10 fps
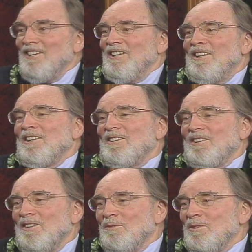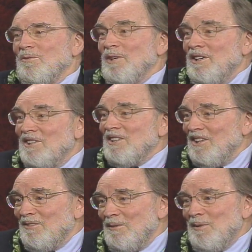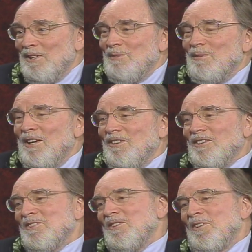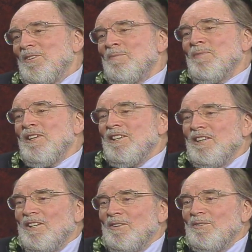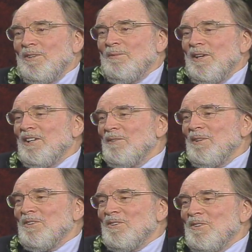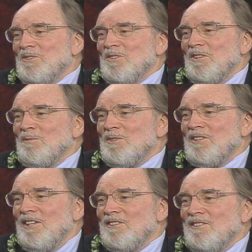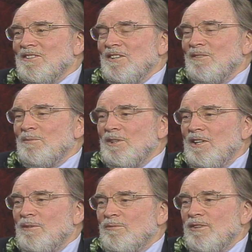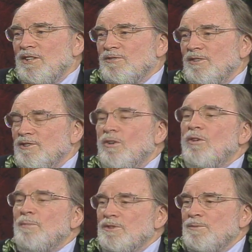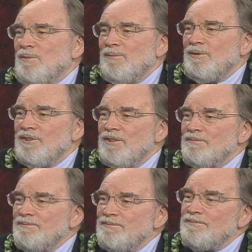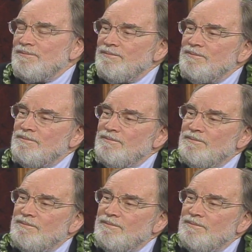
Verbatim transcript: and uh, we're ready to tell everybody about it. So uh, we met him under those circumstances and became fast friends. A whole bunch of people did. Well, when was the